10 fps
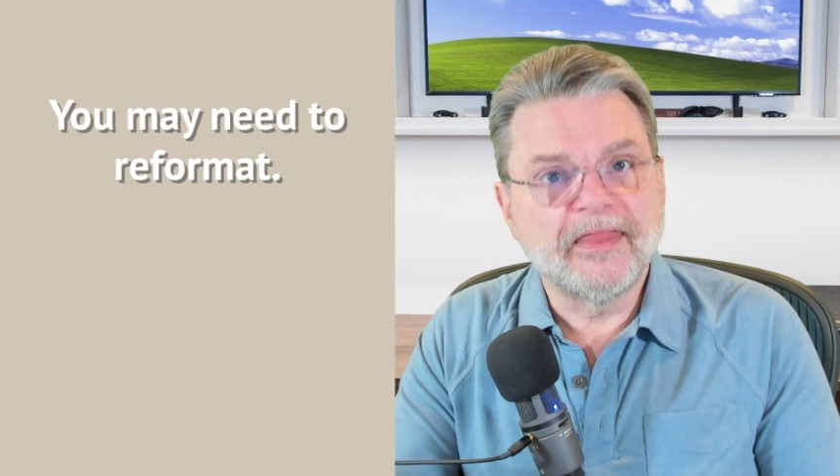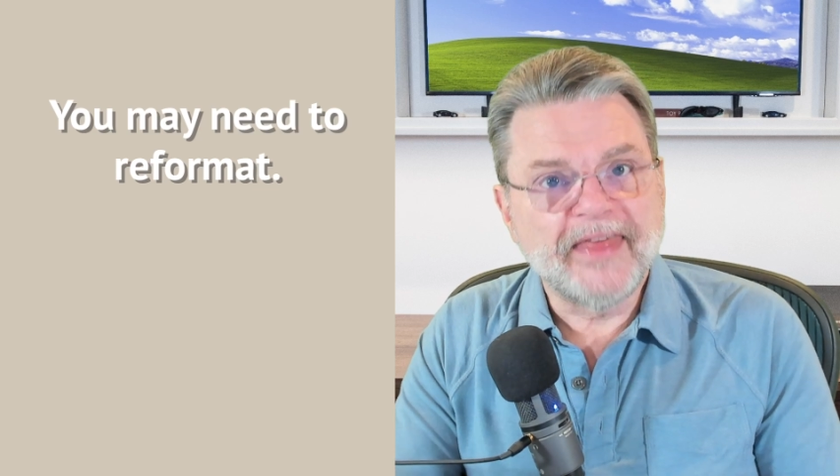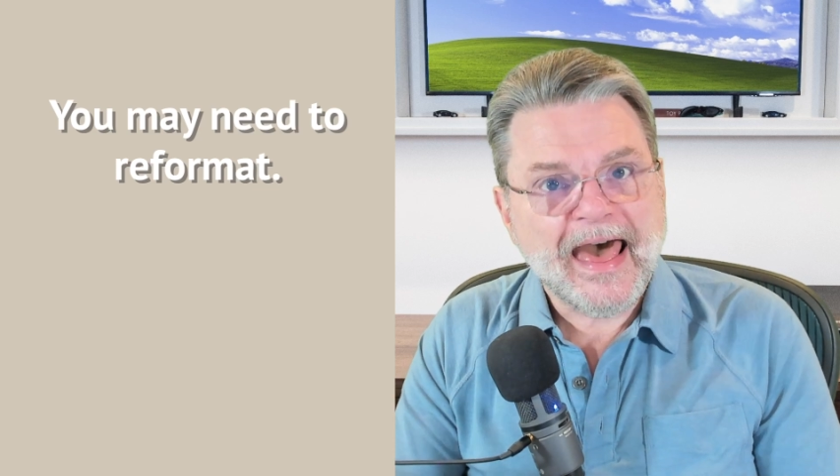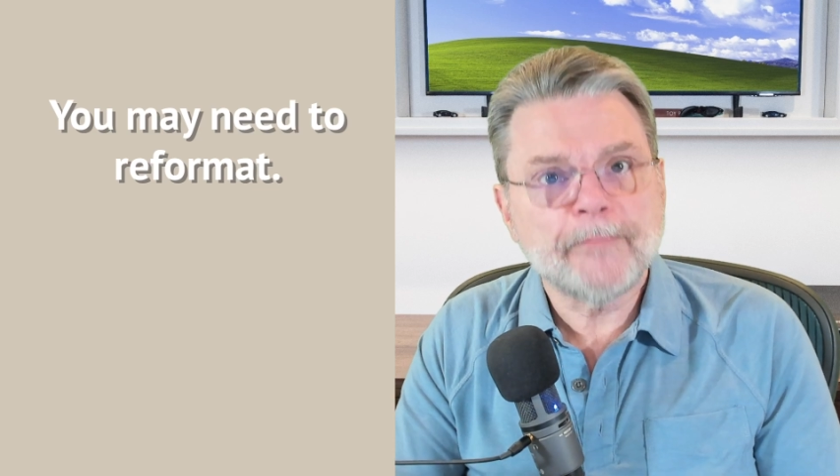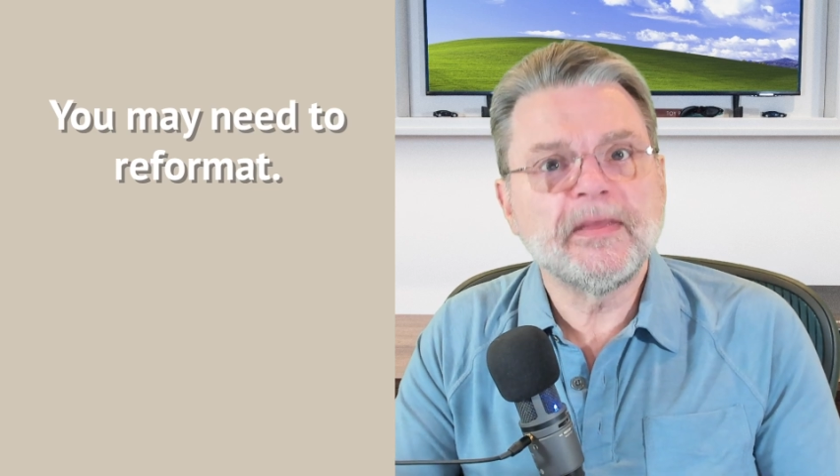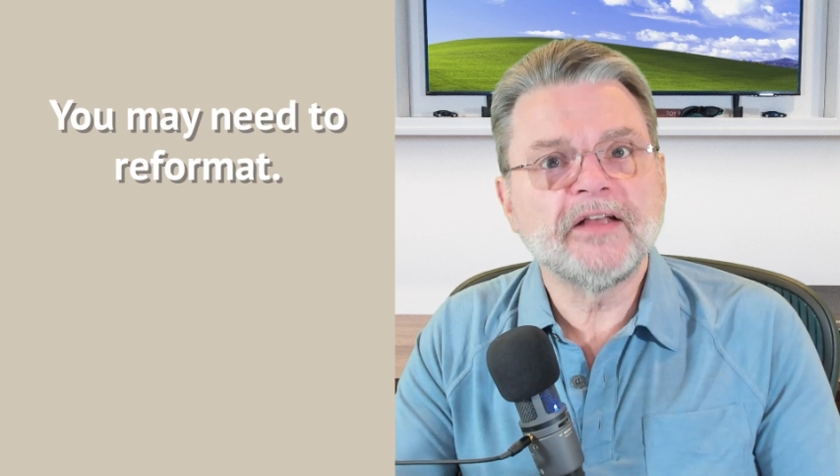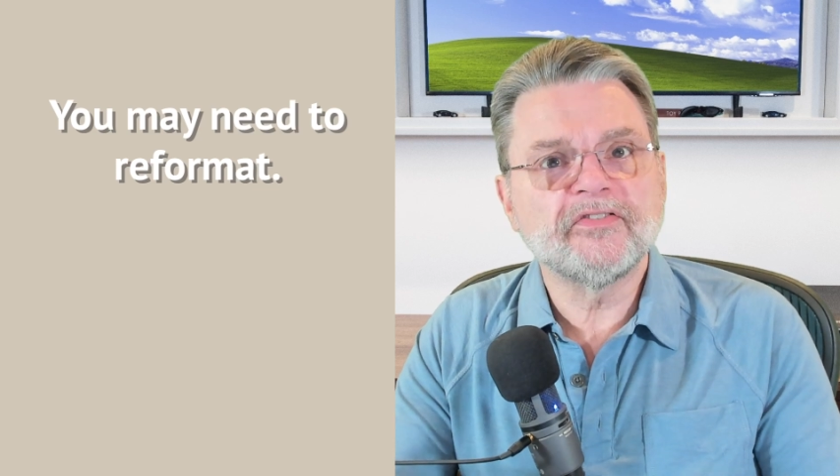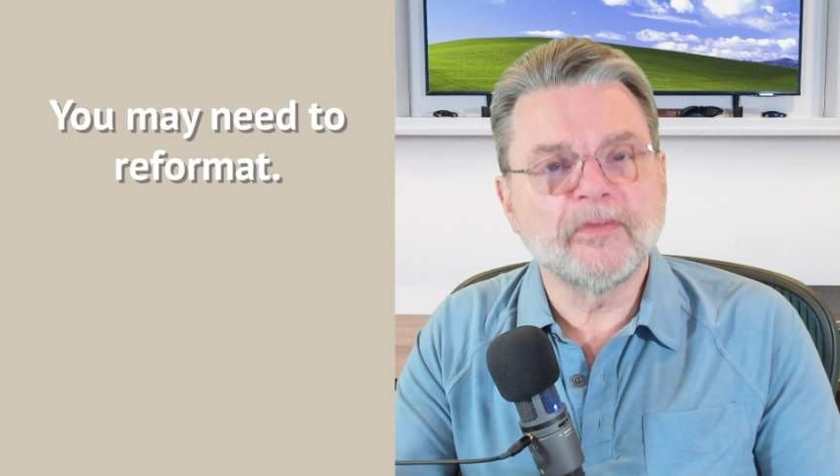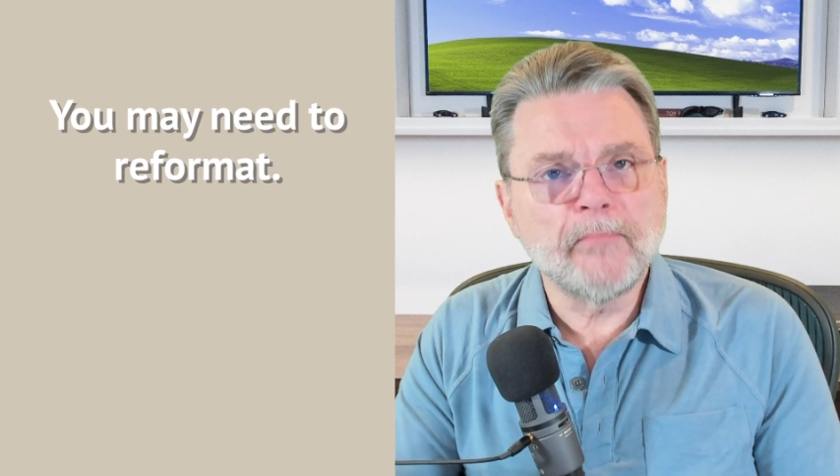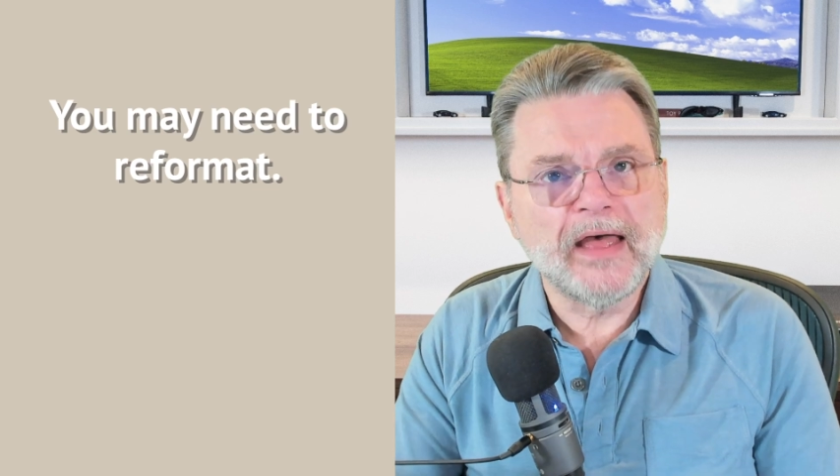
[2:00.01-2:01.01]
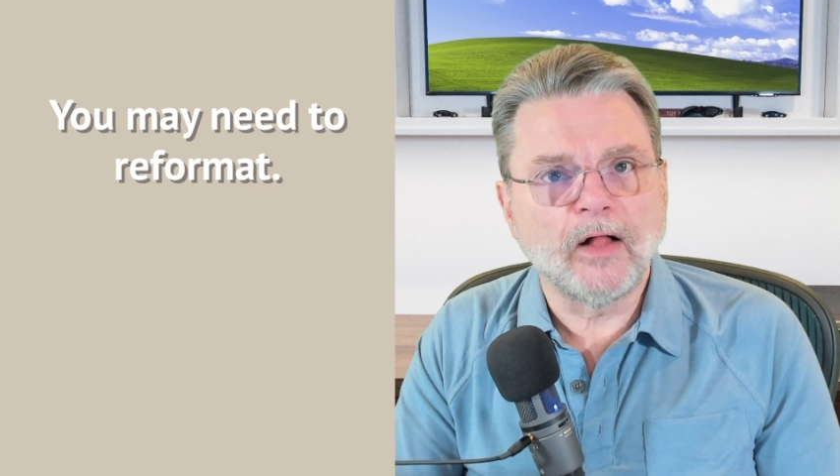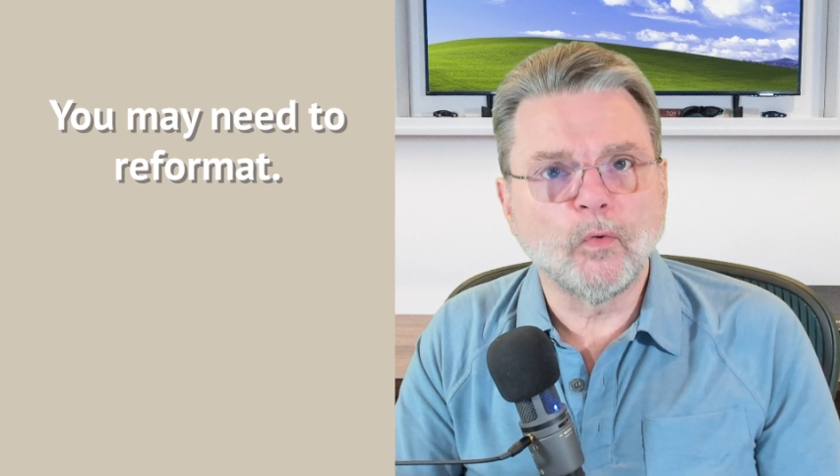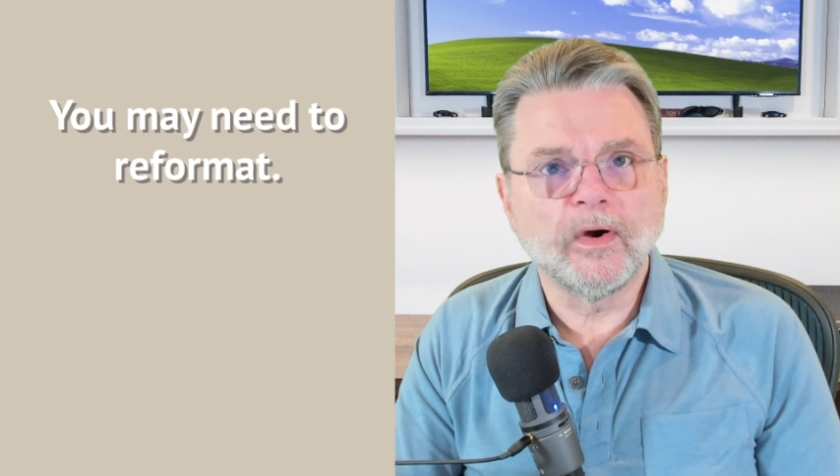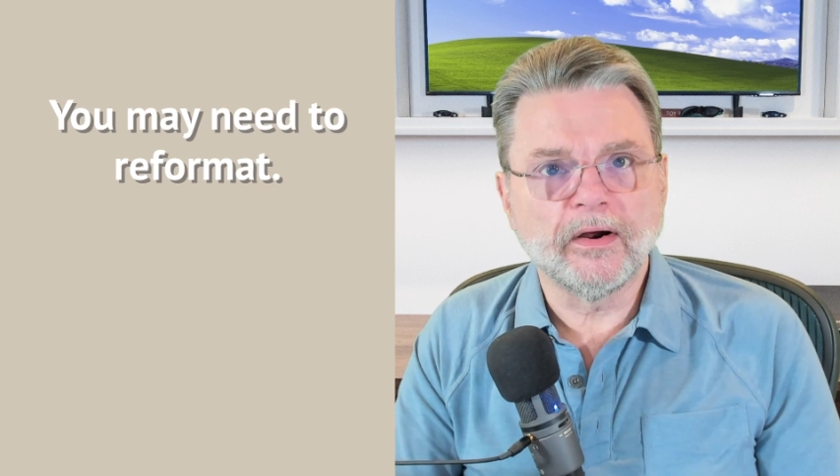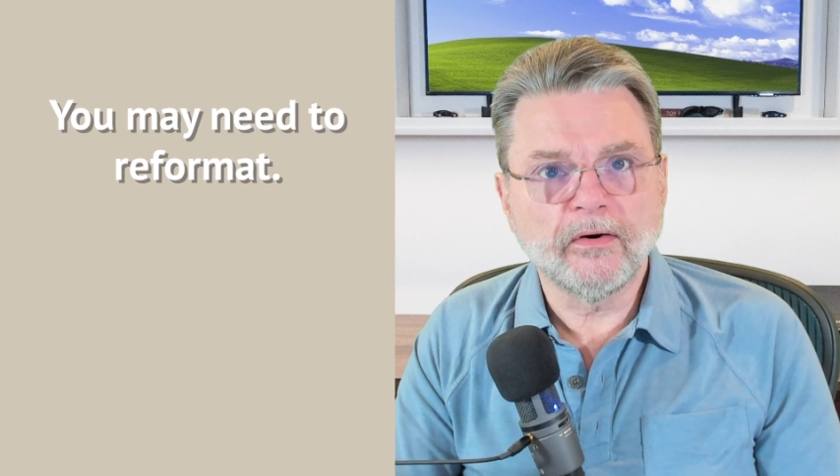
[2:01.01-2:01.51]
that makes the
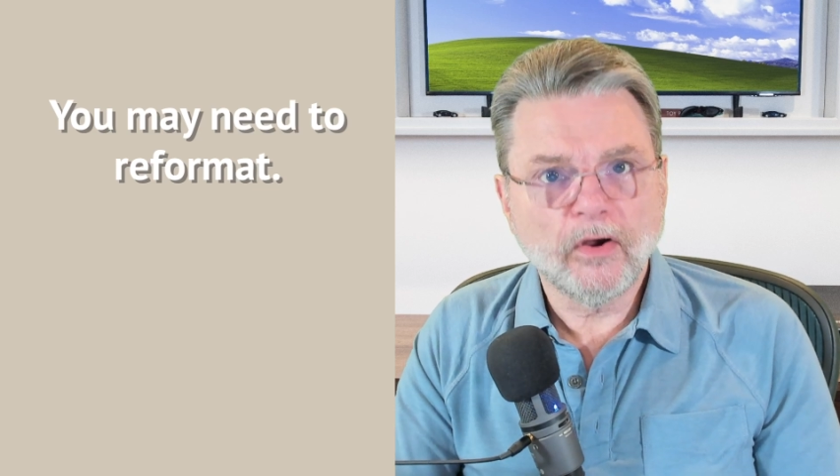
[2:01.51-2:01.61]
malware